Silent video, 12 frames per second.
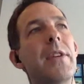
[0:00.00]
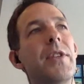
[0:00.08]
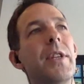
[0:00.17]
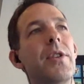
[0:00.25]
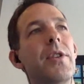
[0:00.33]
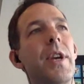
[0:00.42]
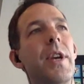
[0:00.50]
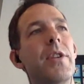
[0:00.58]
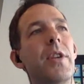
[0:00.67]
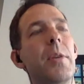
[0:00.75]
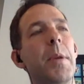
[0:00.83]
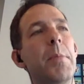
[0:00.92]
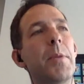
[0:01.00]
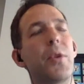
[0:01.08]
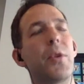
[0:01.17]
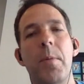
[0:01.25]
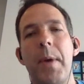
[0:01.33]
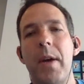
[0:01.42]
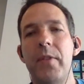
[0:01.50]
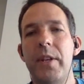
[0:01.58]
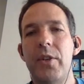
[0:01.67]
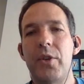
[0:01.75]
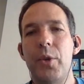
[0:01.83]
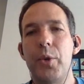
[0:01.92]
thing to say is, people talk about
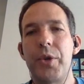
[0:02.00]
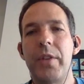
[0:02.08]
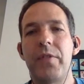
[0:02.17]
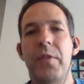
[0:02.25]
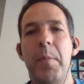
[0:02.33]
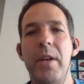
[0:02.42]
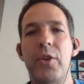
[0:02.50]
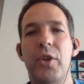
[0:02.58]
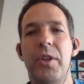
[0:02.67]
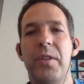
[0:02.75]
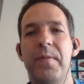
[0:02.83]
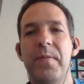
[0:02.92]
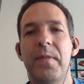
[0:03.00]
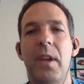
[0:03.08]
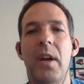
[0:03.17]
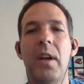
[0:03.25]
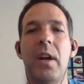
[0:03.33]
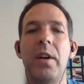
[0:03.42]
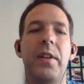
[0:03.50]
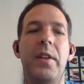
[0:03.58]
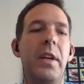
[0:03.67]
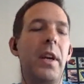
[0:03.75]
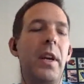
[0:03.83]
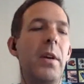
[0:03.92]
digital transformation. And I
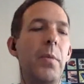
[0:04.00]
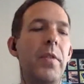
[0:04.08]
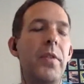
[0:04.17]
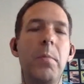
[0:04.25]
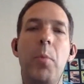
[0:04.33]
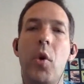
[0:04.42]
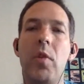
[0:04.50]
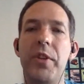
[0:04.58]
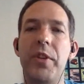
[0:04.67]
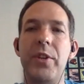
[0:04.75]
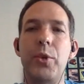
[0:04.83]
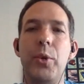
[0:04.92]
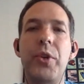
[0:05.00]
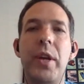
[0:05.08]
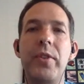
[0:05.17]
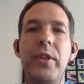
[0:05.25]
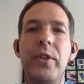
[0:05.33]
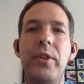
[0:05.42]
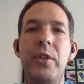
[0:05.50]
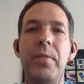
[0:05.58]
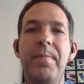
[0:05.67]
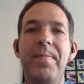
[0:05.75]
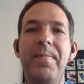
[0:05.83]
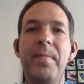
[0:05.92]
think we've done more of a digital transition.
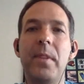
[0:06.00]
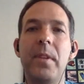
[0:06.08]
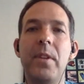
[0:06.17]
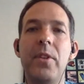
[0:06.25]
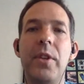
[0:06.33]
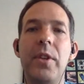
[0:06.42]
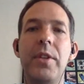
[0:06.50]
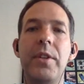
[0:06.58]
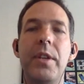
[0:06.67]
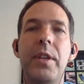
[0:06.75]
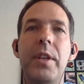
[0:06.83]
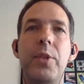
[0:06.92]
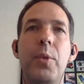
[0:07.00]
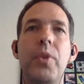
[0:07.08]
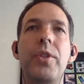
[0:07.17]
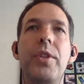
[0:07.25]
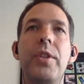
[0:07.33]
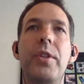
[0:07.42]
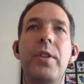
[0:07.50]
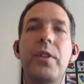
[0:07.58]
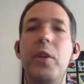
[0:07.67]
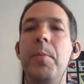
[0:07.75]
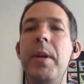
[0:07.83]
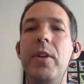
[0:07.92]
So this wasn't a
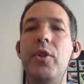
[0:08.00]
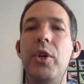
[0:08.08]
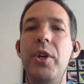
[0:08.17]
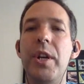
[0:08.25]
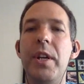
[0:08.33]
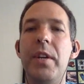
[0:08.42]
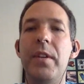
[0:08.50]
2-minute journey.